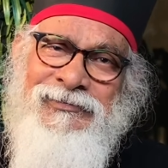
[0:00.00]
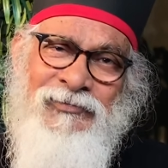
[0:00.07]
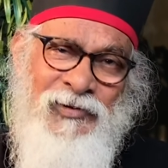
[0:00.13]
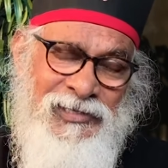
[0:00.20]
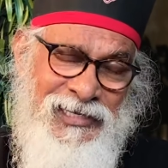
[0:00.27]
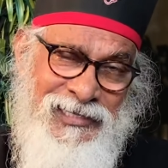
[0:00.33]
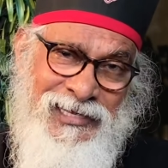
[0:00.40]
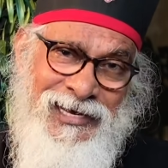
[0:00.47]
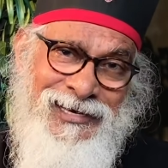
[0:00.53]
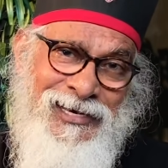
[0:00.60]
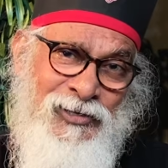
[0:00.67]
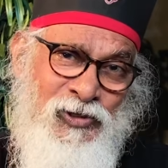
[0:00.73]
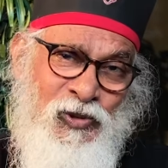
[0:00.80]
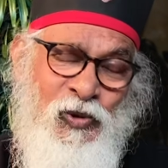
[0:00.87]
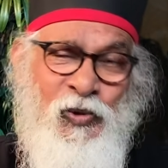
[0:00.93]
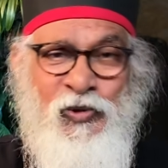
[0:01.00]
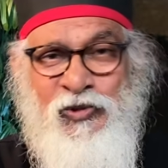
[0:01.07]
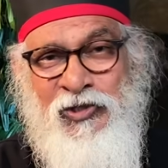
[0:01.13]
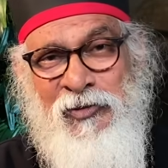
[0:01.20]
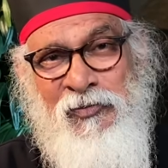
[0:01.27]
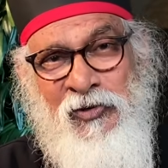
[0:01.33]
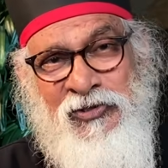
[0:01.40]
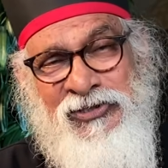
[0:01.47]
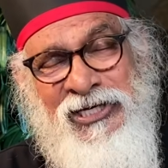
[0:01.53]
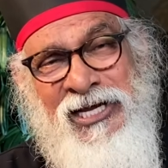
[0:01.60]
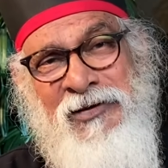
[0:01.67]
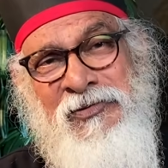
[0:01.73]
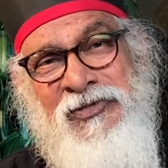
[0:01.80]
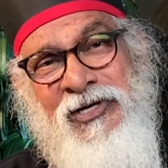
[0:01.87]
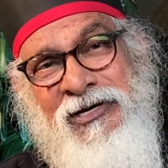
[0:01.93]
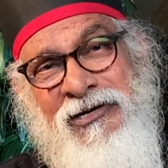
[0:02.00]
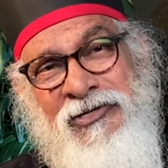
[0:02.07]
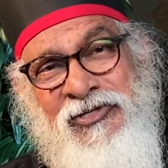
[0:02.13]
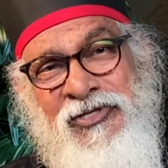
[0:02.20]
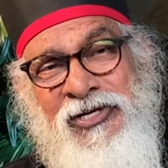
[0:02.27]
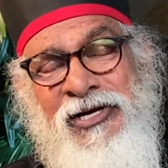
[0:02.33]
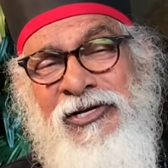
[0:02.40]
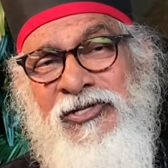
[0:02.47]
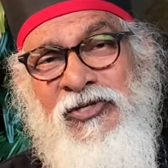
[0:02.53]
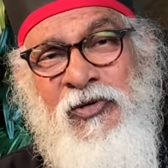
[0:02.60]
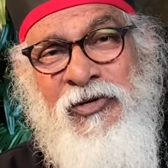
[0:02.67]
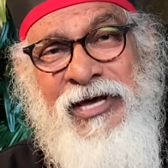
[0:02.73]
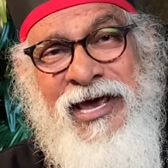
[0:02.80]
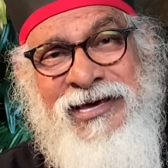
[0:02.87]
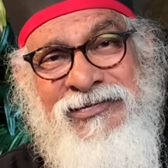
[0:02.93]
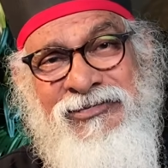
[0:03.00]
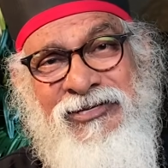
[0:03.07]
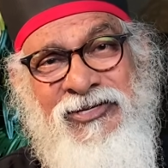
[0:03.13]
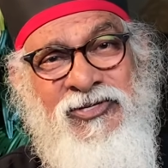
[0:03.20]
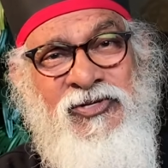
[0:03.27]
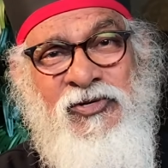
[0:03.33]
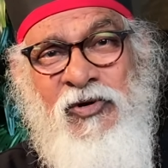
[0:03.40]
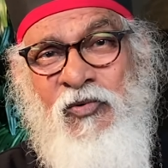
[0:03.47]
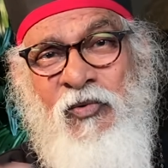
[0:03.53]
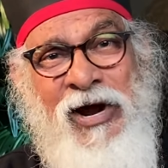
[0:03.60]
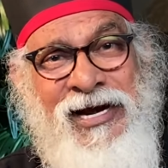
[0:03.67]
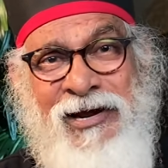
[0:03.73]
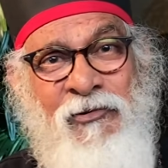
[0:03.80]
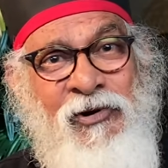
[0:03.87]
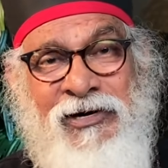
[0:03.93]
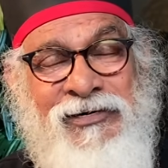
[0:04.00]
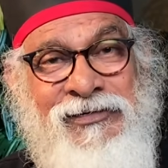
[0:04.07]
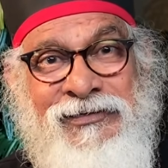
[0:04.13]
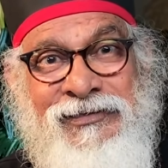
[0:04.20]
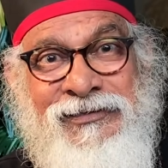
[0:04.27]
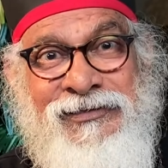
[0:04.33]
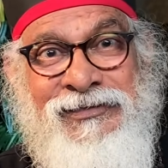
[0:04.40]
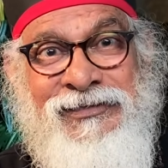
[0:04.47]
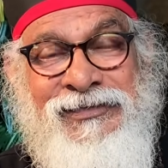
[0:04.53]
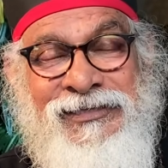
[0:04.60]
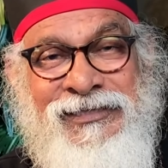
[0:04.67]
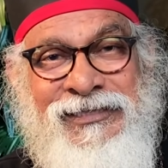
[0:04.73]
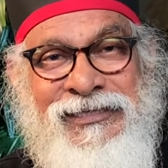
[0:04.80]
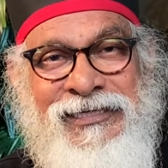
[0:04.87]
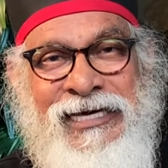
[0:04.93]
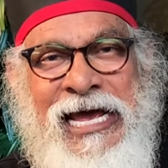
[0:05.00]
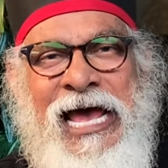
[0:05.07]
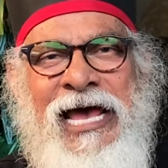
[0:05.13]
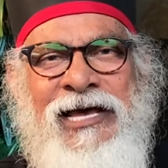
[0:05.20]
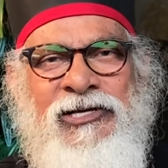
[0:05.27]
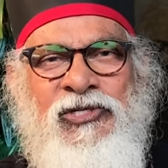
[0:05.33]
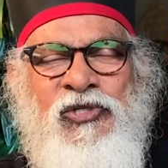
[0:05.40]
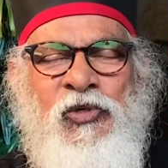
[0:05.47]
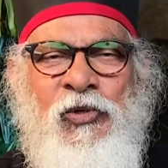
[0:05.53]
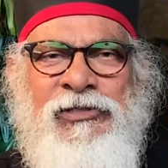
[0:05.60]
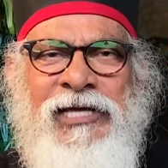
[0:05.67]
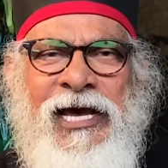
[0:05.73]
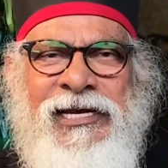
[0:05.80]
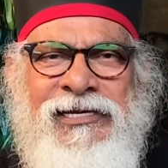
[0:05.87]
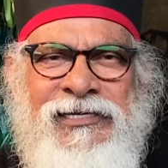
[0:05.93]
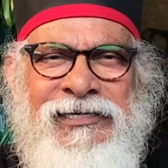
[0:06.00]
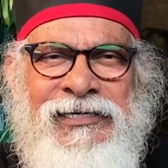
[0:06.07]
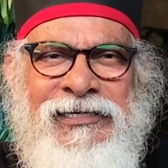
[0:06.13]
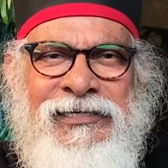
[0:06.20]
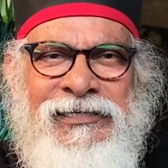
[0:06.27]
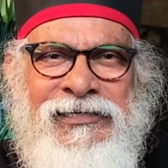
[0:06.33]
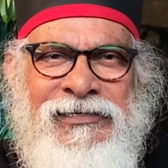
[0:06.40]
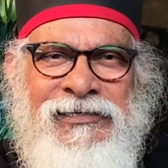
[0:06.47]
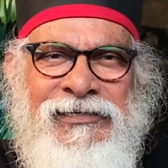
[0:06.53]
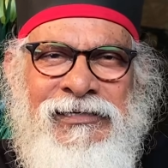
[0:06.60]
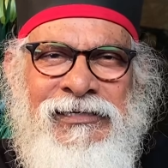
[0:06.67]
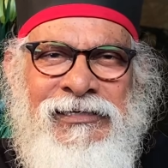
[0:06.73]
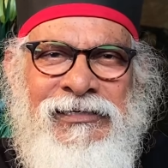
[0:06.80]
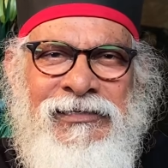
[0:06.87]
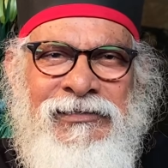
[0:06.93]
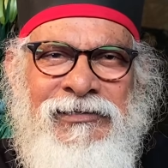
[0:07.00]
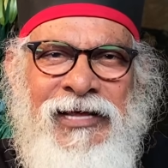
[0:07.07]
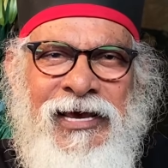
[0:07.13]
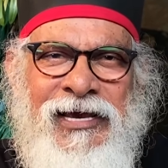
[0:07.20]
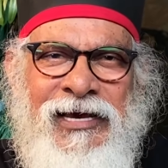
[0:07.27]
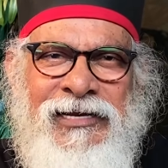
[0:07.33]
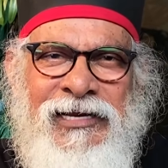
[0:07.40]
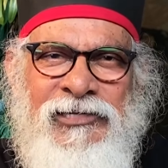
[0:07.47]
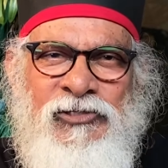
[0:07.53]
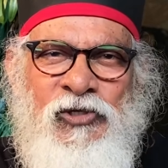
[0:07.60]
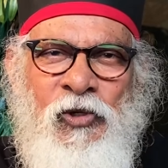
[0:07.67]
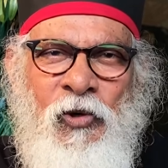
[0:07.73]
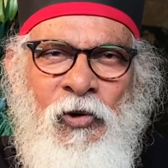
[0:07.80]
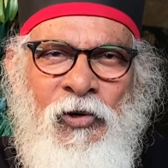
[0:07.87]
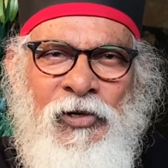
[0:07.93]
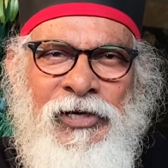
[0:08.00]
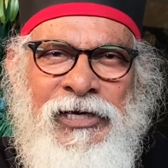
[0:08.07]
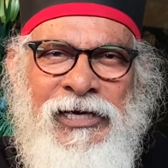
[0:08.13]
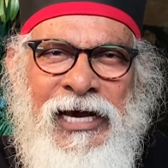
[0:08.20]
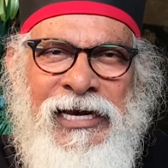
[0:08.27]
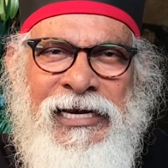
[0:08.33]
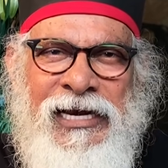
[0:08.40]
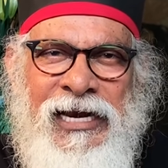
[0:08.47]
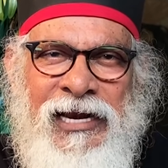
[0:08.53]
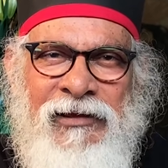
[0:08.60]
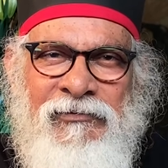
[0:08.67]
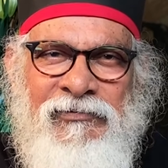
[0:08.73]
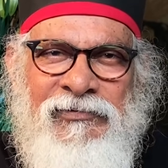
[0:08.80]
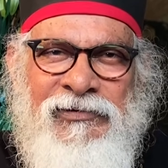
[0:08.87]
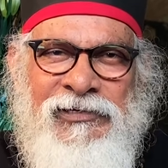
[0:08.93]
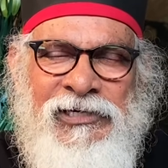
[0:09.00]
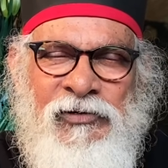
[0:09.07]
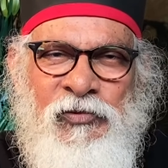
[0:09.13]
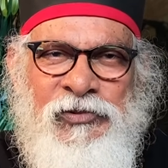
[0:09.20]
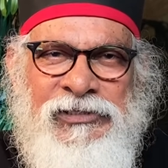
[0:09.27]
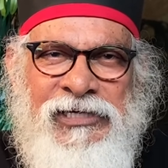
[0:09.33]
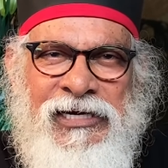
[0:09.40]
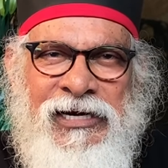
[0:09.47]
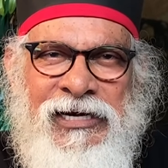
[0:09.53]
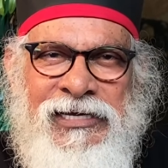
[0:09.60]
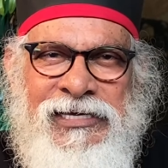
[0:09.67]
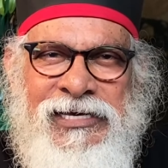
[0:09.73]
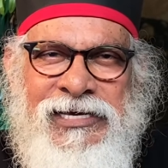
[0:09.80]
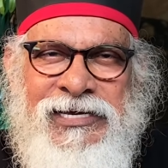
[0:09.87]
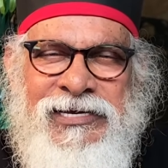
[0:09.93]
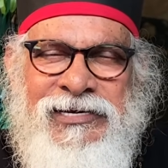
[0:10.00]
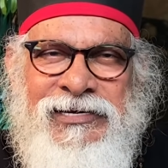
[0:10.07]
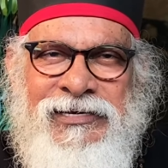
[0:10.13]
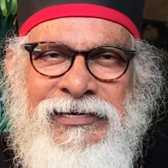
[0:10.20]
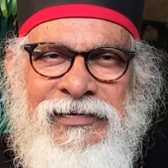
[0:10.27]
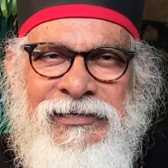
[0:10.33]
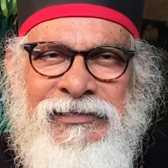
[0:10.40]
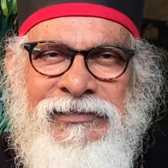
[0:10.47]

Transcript: whether they're Hindus or Muslims or Christians or atheists or whatever, so that they can enjoy and live with clean